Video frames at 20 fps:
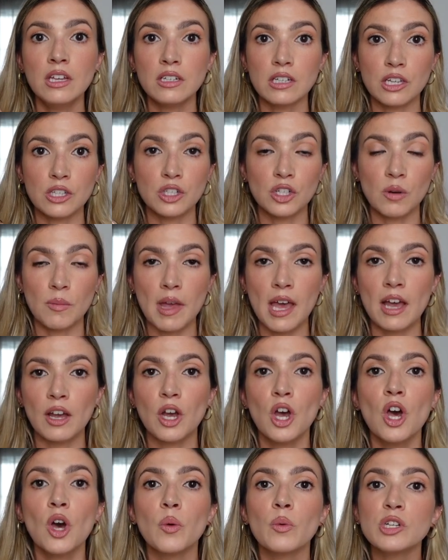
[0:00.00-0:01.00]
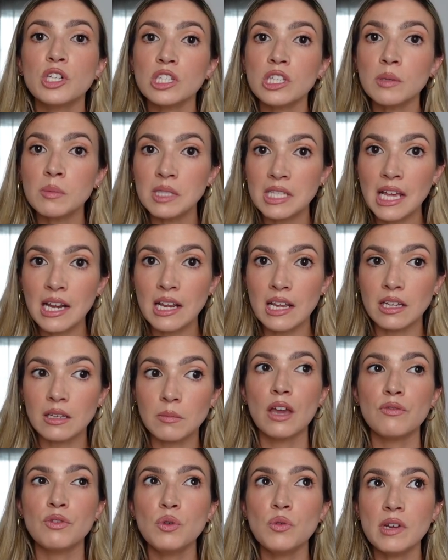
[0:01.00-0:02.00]
duster bag, which is
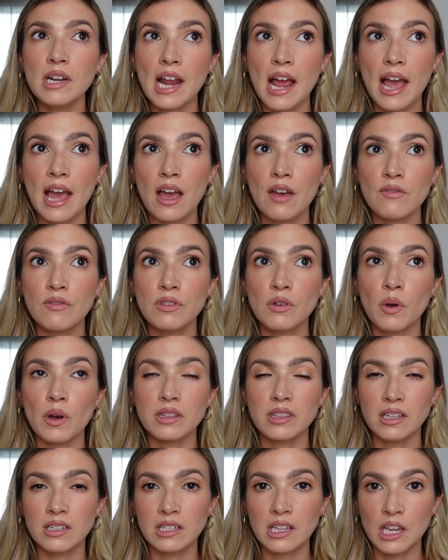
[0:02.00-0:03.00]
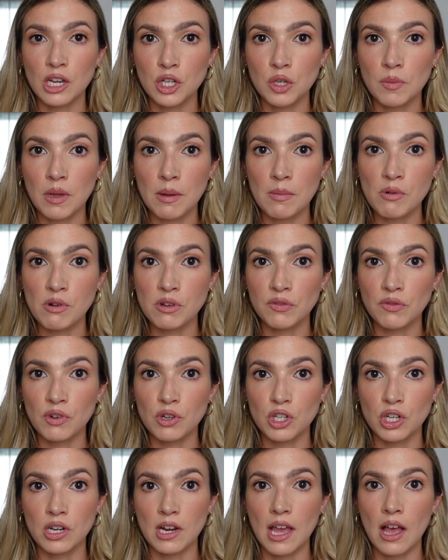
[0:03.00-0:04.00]
upsetting. If you can have the authentication papers for
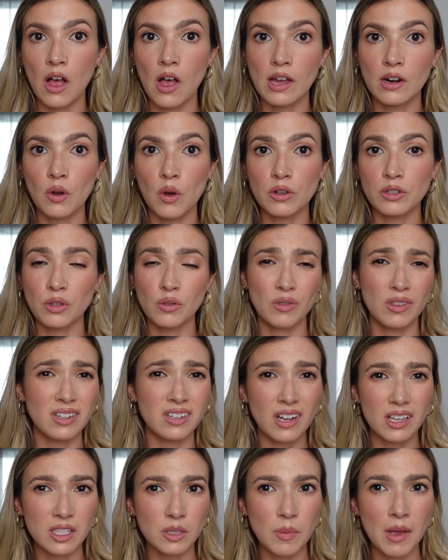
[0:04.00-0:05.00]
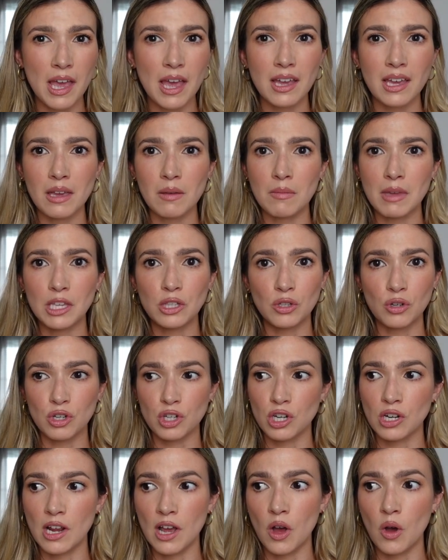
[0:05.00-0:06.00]
Chanel and also the dust bag, it makes your
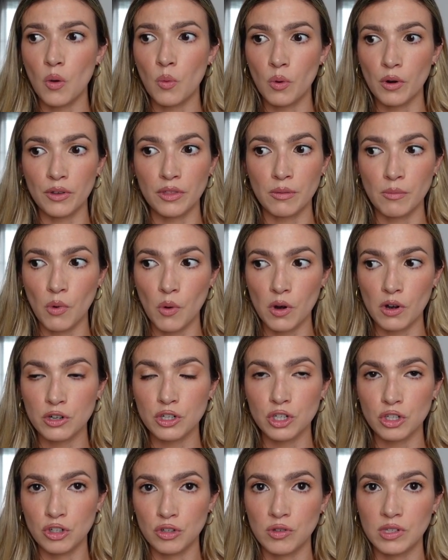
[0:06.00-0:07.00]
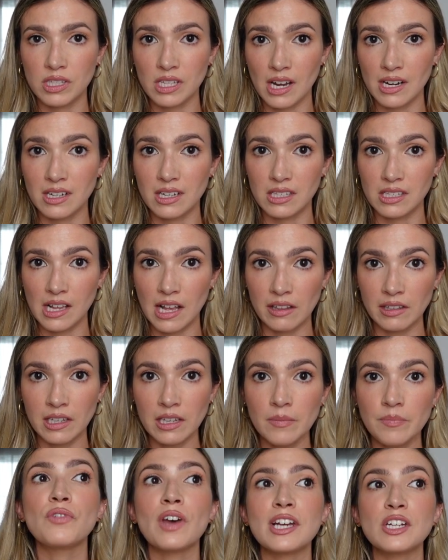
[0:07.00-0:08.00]
Chanel worth more should you decide to sell
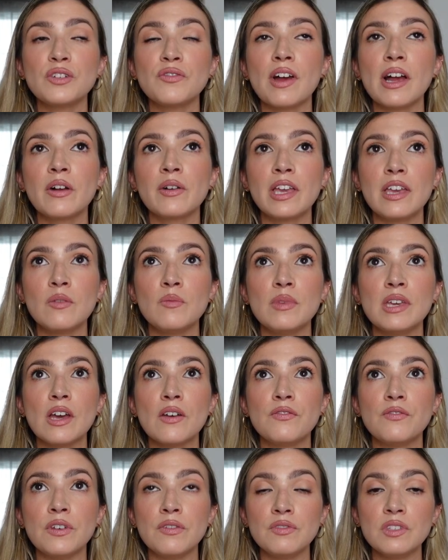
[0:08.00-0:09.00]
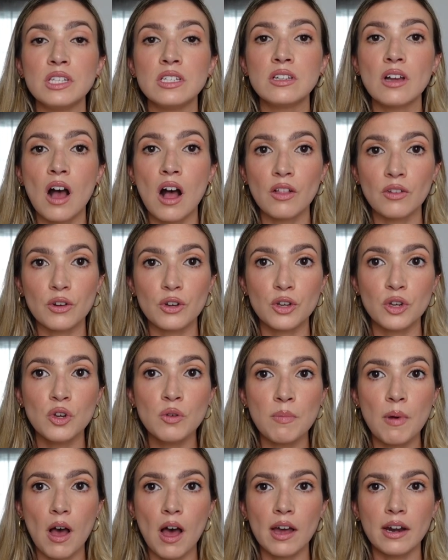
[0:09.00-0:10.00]
it. Fashionphile gave me a $50
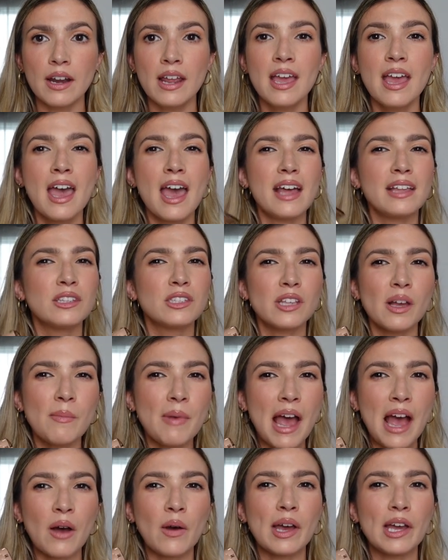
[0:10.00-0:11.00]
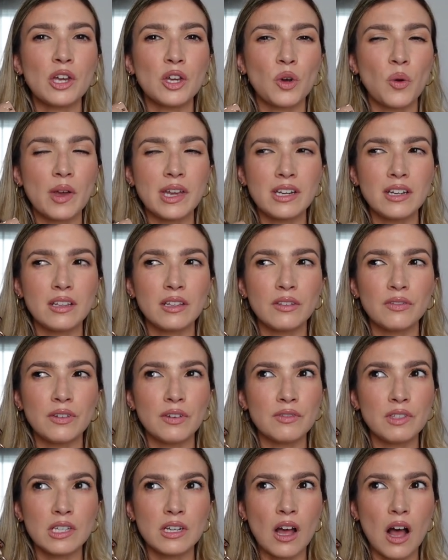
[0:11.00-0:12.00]
coupon, and somehow I equated the
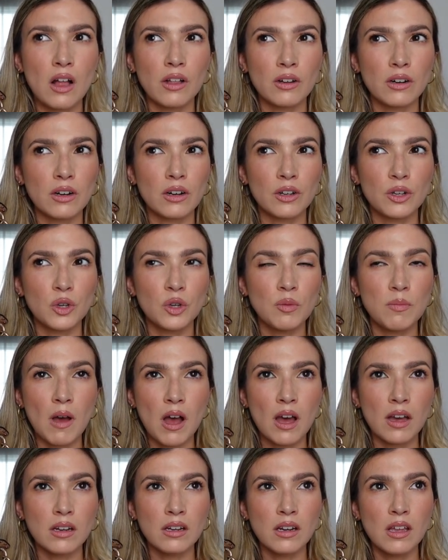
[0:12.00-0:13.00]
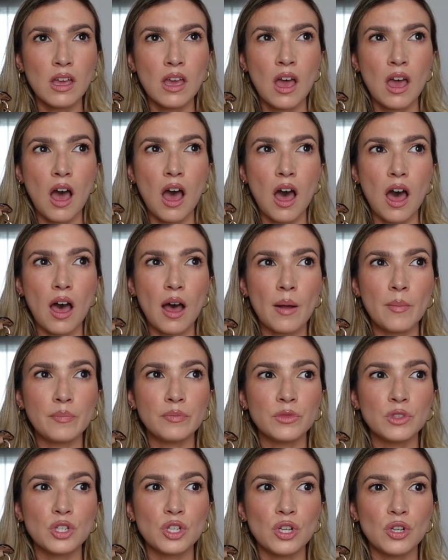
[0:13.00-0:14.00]
$50 coupon
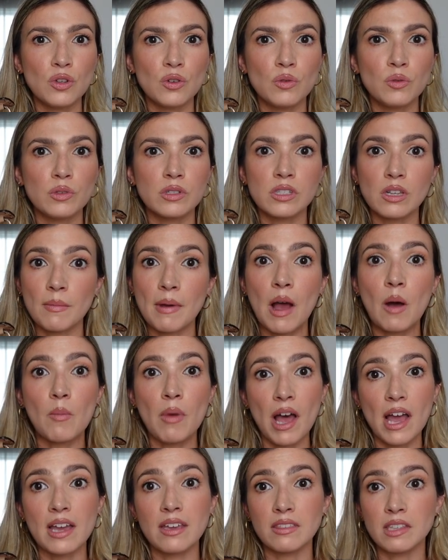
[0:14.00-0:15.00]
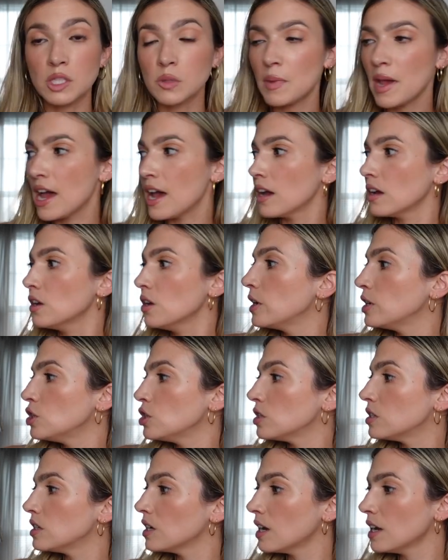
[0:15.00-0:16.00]
um, to somehow buying this bag,
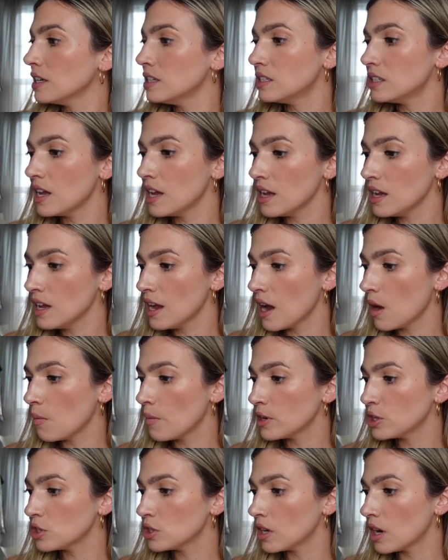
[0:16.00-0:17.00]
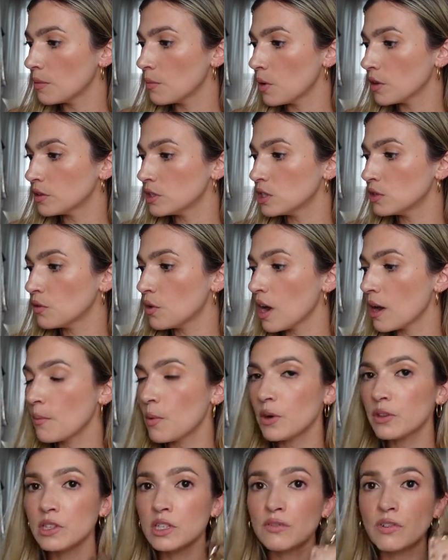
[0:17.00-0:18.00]
which did I say how much that I bought this for? I
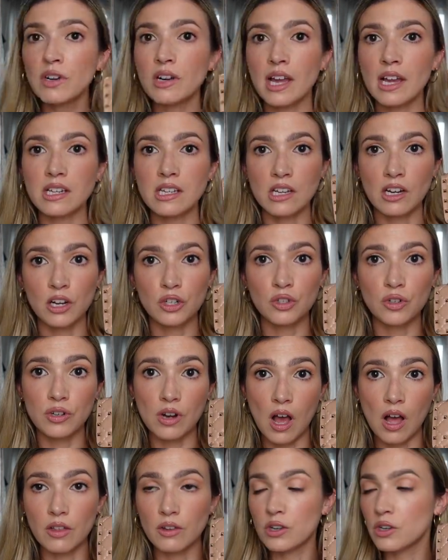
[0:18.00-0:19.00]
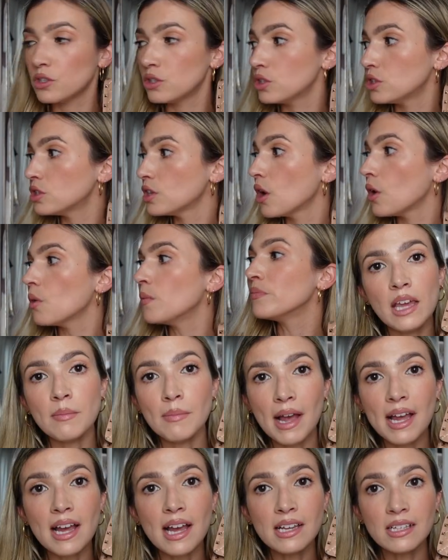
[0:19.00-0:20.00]
bought this for $1,900. So in
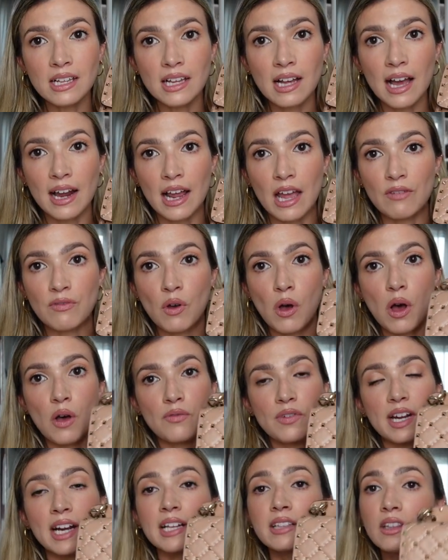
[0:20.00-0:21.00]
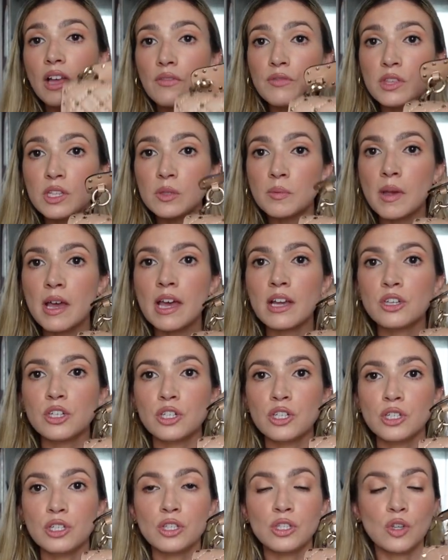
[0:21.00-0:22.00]
my eyes, I got half off and I love this bag.
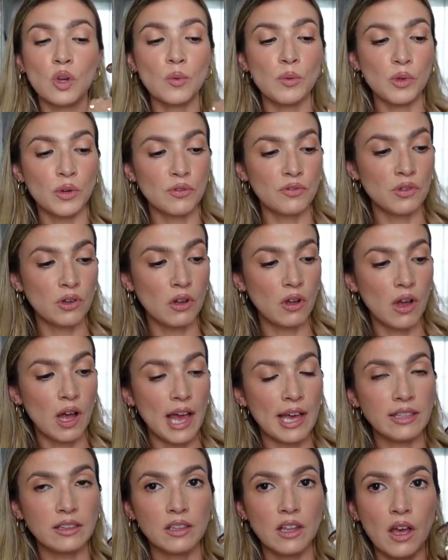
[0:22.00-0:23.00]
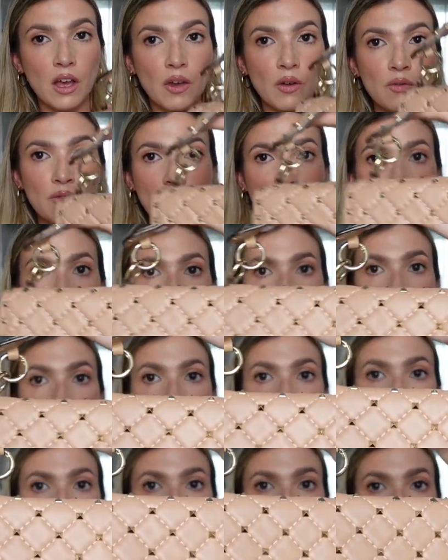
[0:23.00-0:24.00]
She's so beautiful. I love
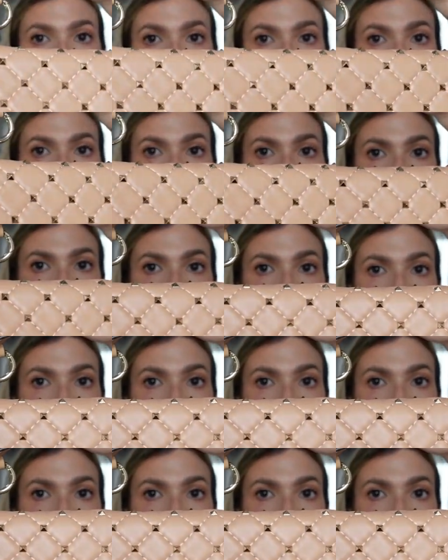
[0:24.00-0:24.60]
how again, the